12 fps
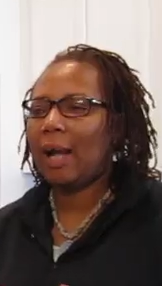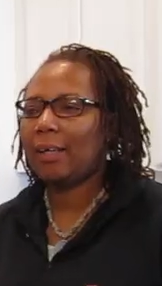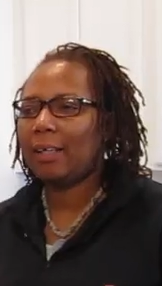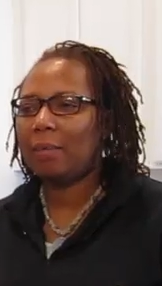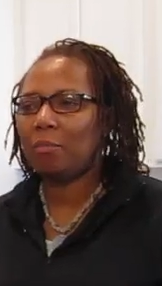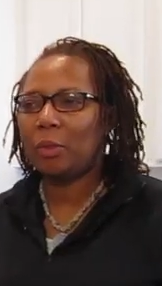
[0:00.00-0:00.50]

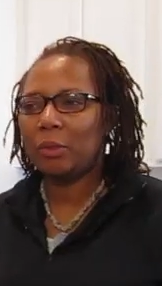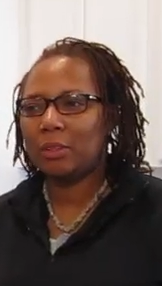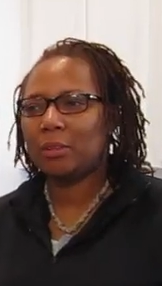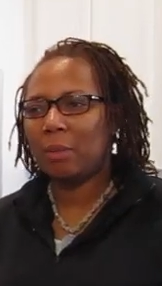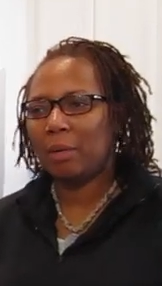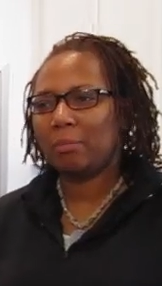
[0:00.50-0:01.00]
I get
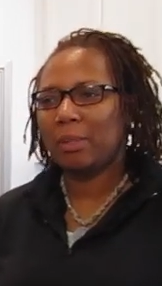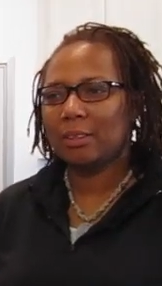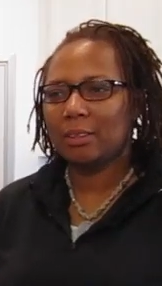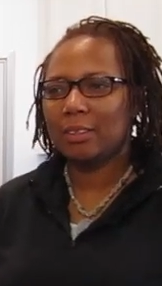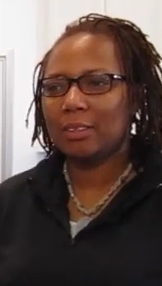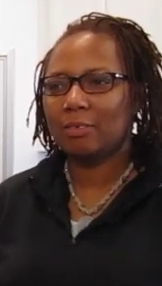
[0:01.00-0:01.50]
most of my
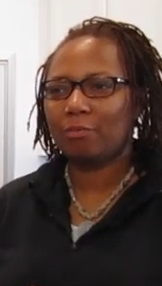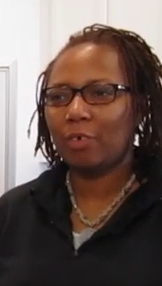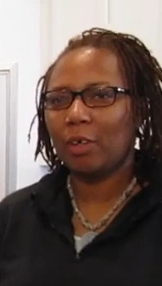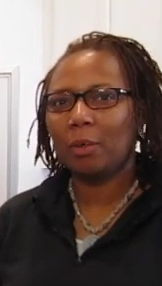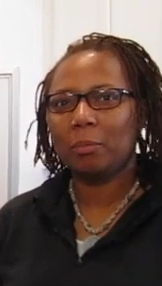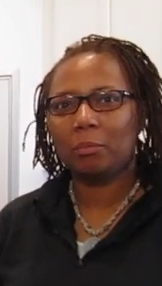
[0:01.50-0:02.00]
business
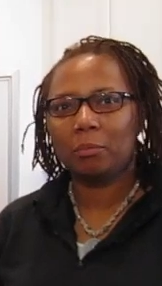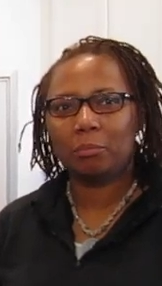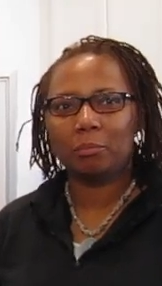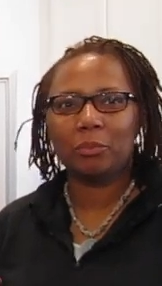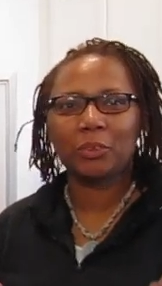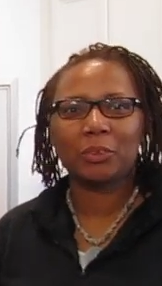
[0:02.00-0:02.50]
from
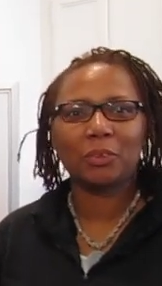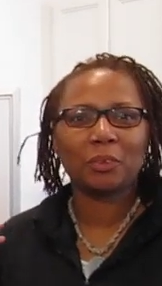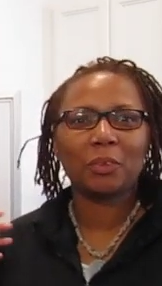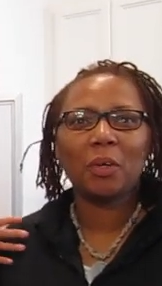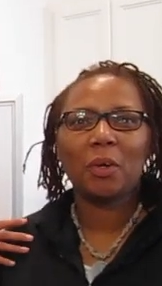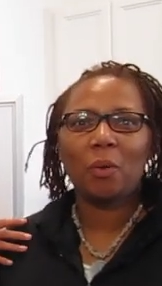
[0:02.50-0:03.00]

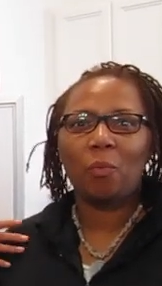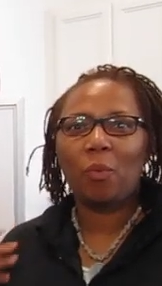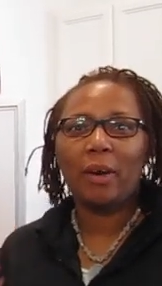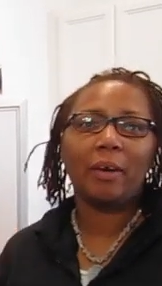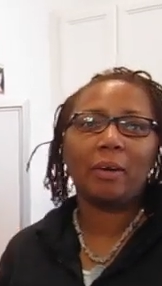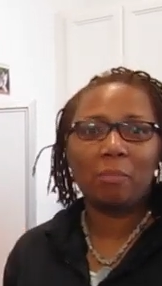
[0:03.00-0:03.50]
just
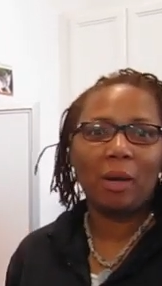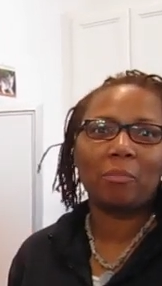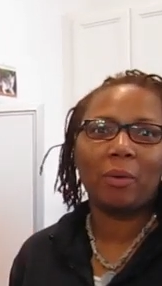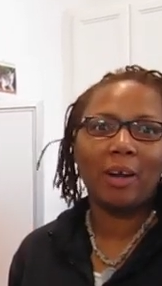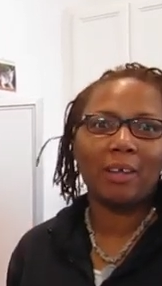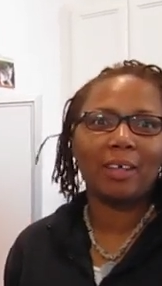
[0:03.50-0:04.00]
wearing my
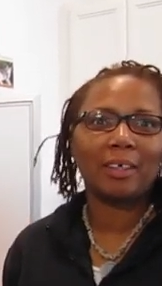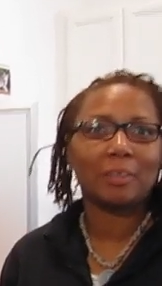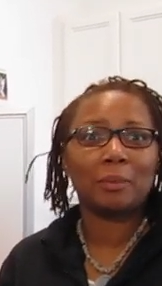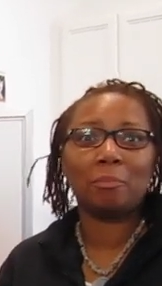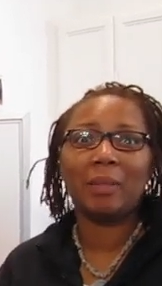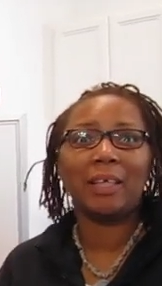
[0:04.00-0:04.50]
products,